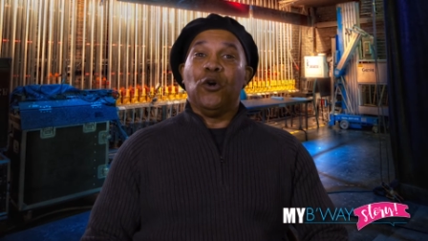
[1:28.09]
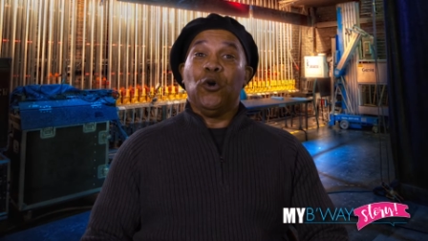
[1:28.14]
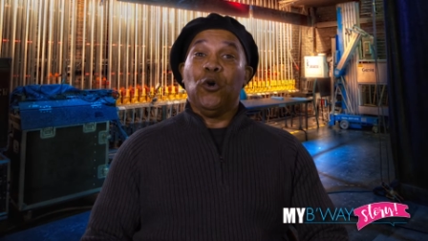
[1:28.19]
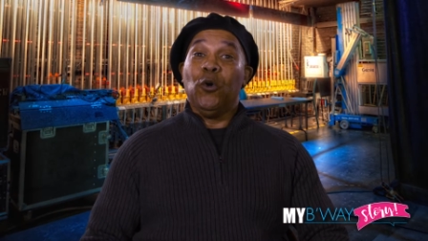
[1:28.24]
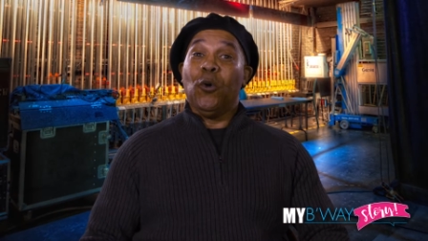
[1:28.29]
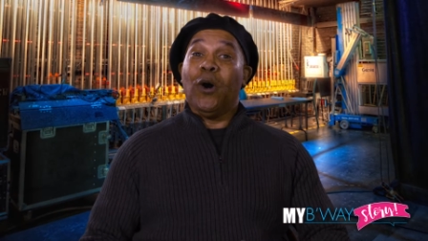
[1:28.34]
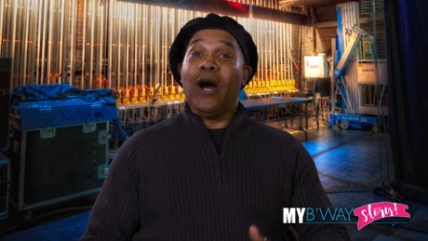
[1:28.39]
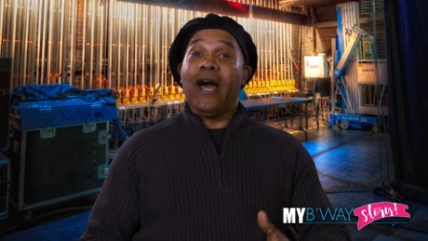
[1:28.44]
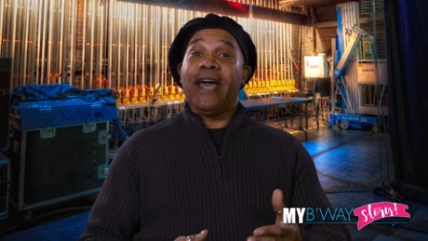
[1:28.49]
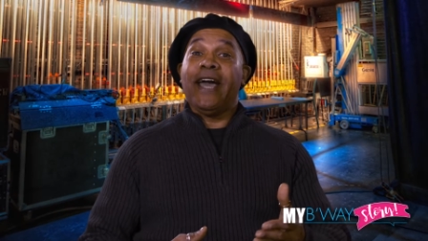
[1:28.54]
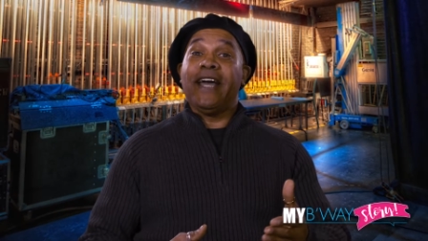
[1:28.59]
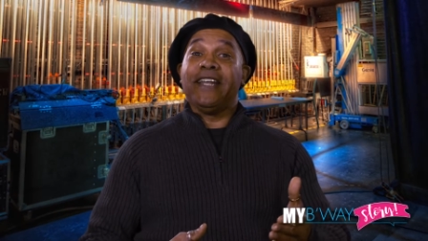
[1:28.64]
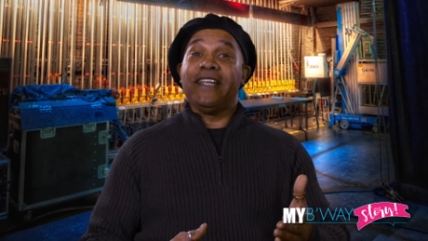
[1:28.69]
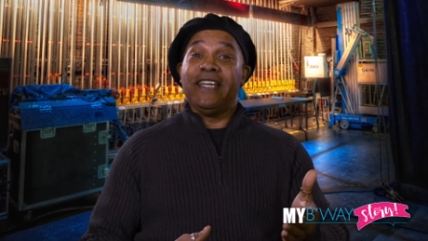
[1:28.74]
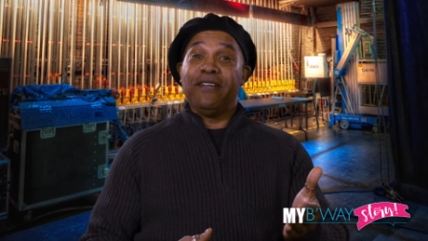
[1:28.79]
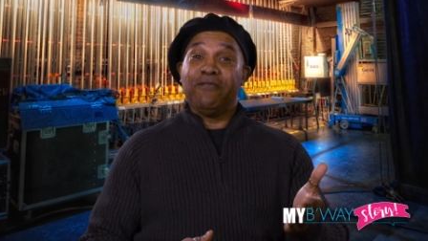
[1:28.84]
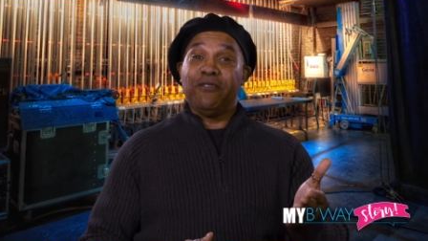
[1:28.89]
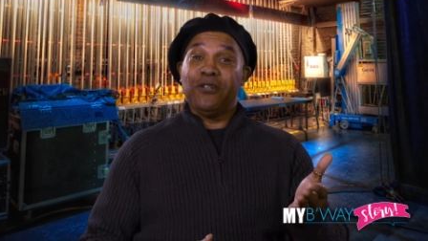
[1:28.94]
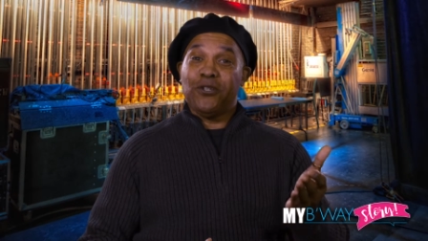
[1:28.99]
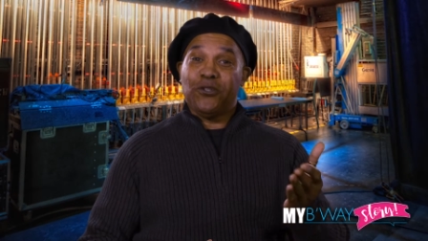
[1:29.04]
who I had
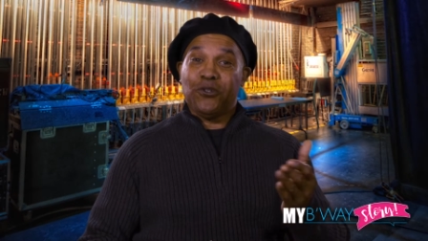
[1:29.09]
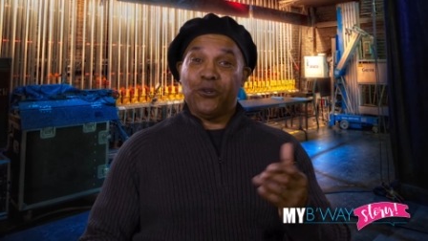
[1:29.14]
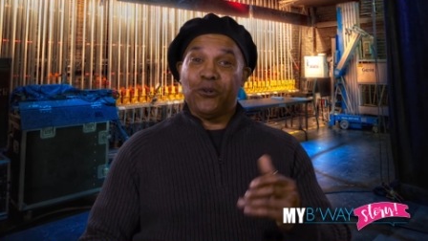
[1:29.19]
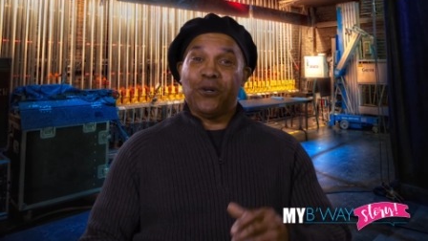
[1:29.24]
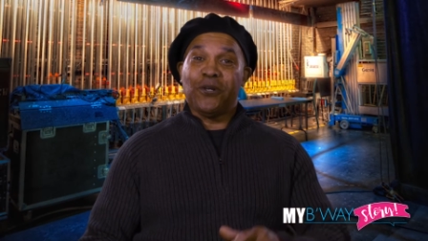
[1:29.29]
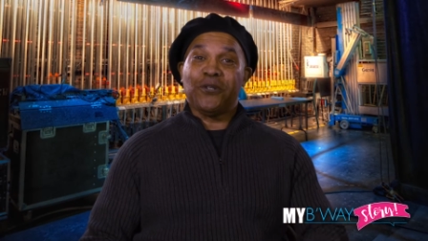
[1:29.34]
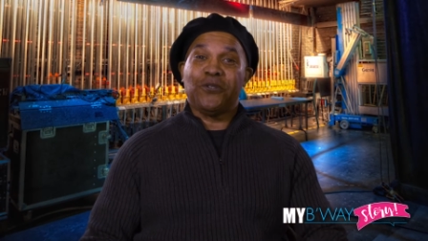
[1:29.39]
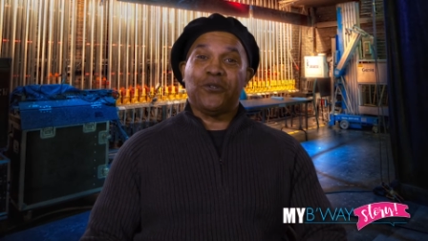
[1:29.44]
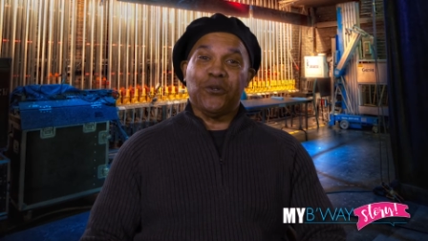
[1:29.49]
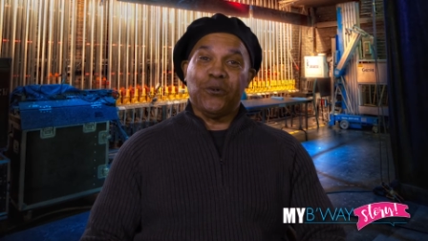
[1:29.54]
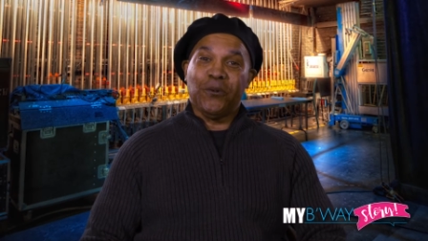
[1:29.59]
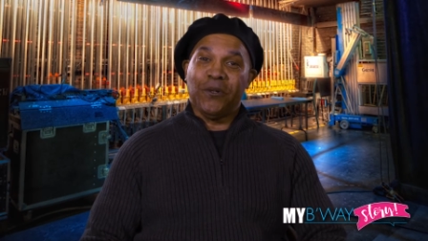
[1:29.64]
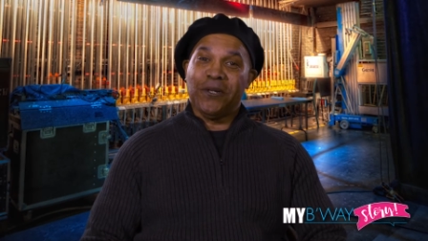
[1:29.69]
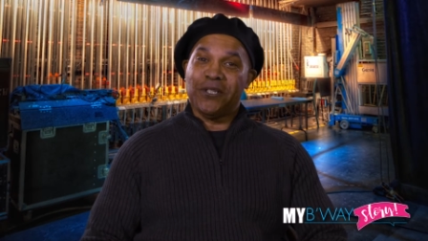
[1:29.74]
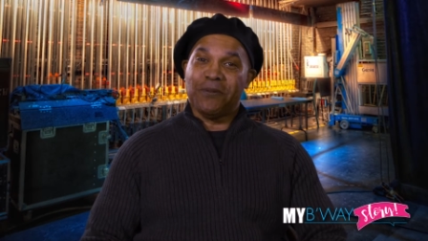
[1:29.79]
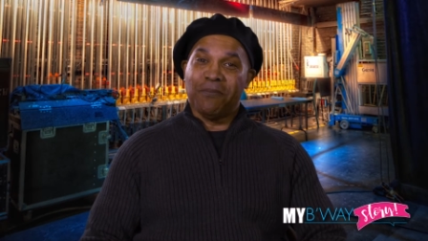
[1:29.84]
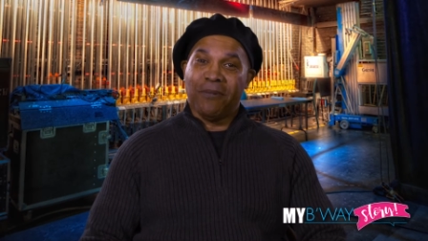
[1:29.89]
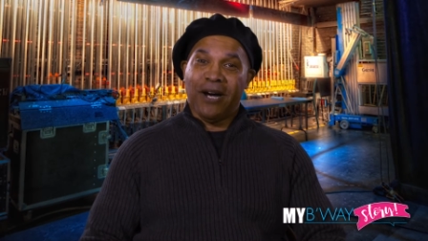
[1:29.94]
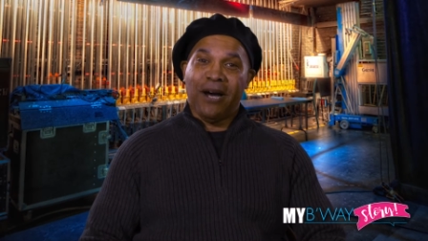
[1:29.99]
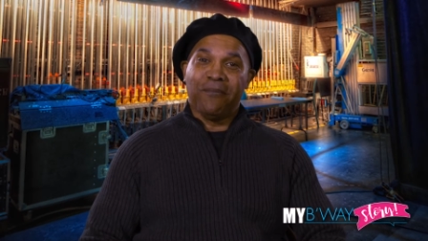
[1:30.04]
given a tour to with
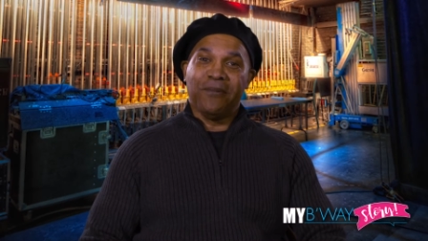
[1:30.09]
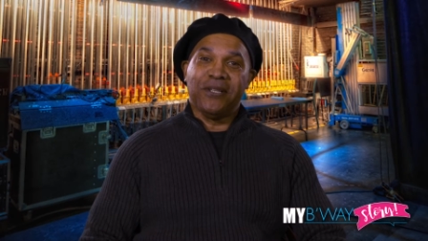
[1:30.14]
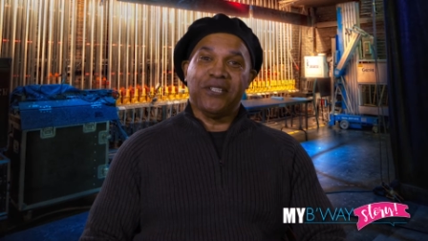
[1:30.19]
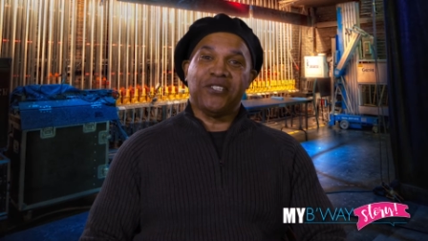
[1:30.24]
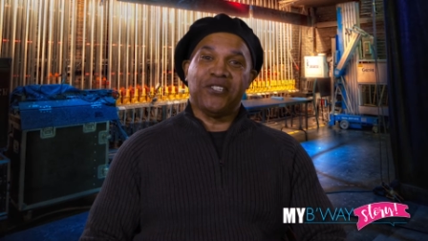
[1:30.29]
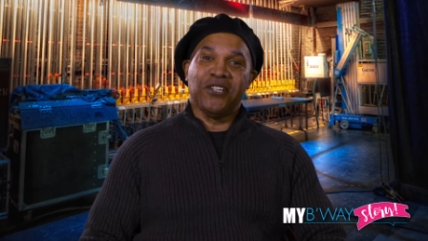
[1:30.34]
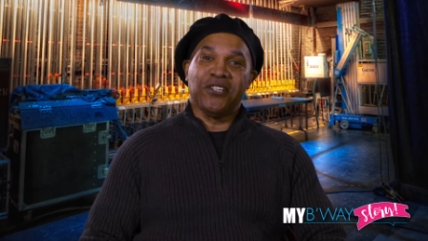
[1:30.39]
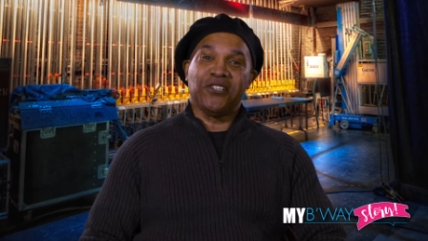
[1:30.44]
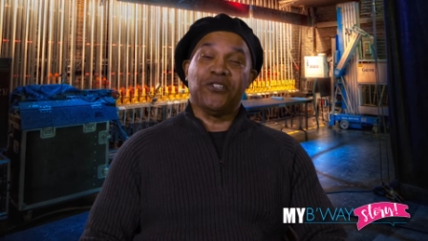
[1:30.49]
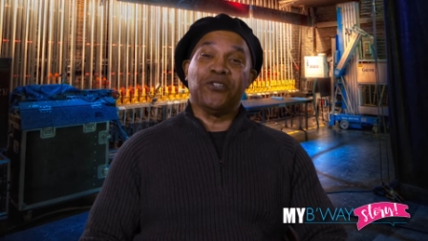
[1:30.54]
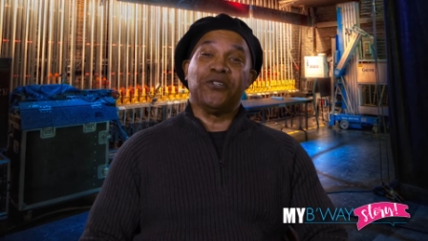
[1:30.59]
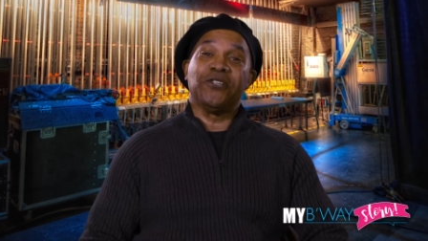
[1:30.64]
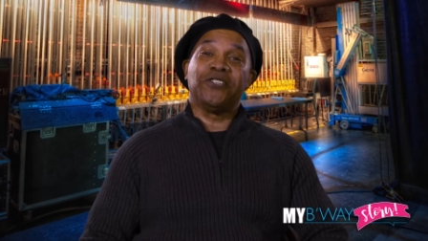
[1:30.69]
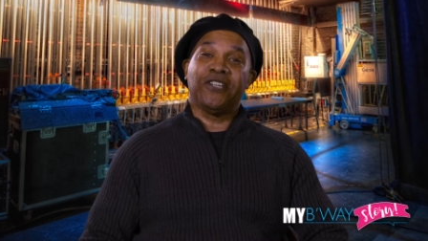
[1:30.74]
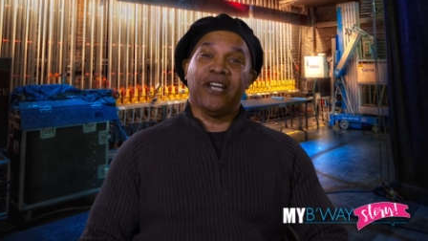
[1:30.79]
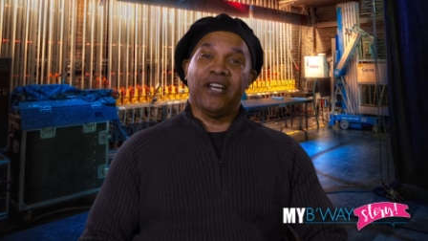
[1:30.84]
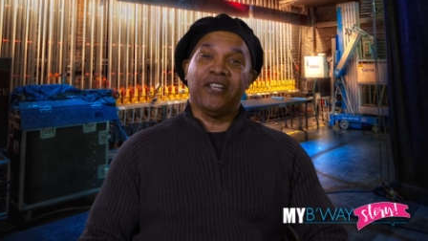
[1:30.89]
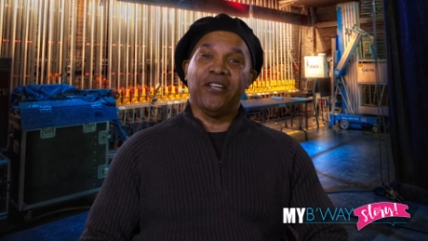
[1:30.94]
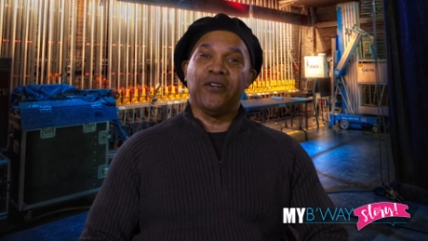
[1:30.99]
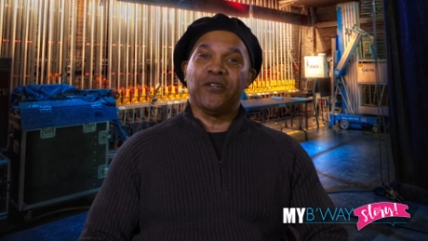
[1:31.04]
his mom and sister
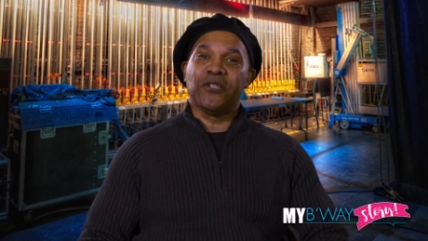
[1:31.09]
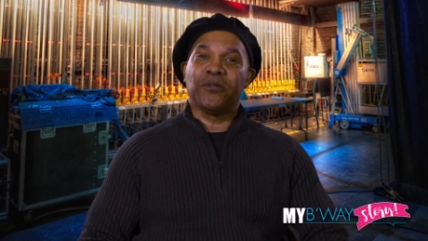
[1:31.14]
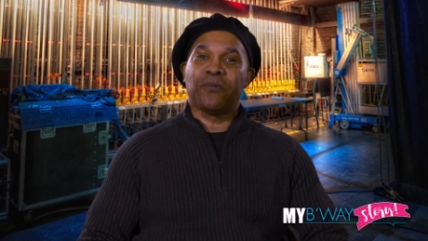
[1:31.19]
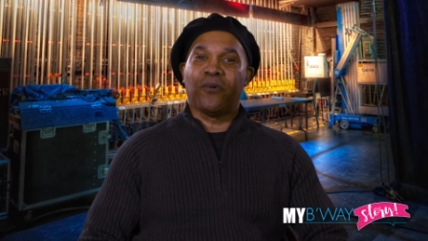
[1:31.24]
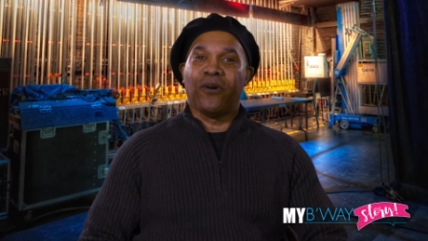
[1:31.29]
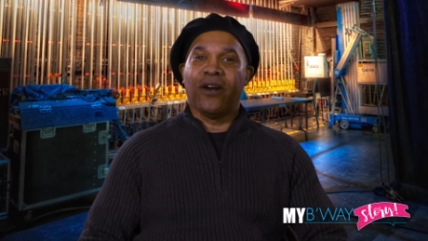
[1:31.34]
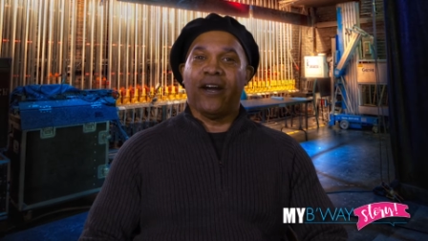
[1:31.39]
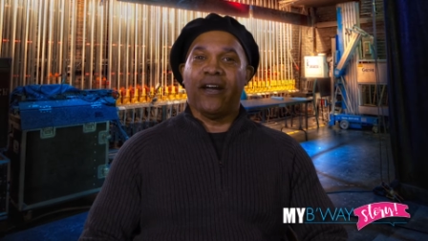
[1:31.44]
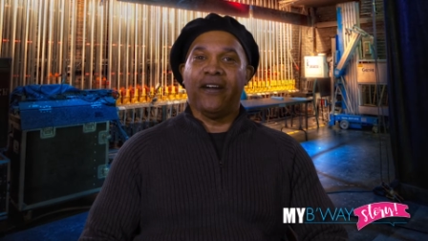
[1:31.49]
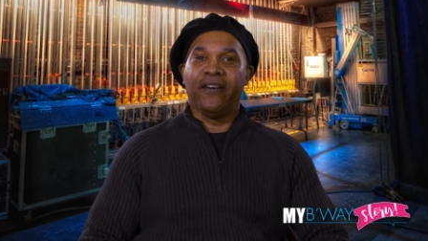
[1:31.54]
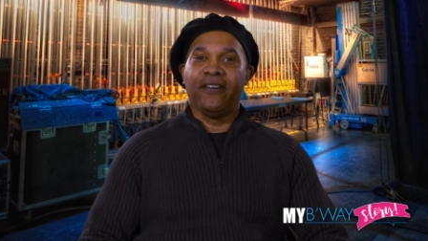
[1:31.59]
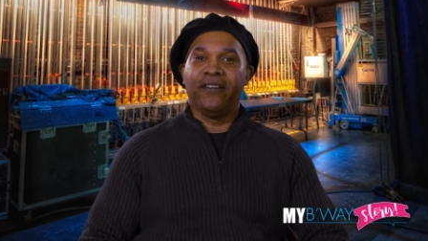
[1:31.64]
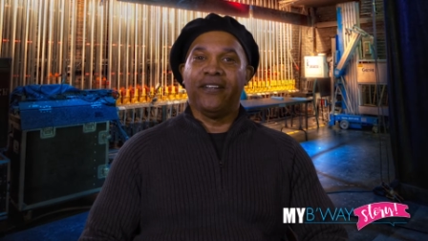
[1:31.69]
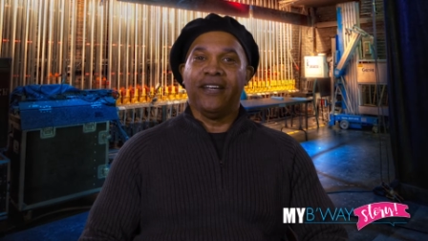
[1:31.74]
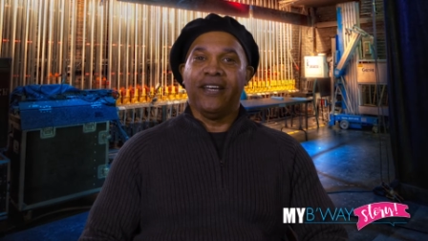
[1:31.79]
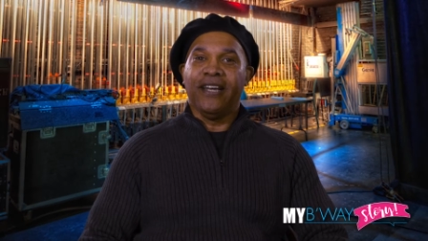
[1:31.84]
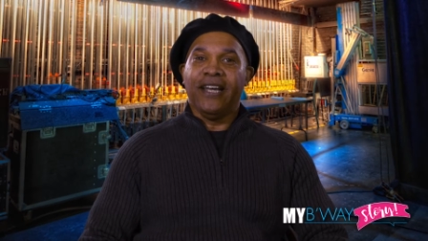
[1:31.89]
10 years prior.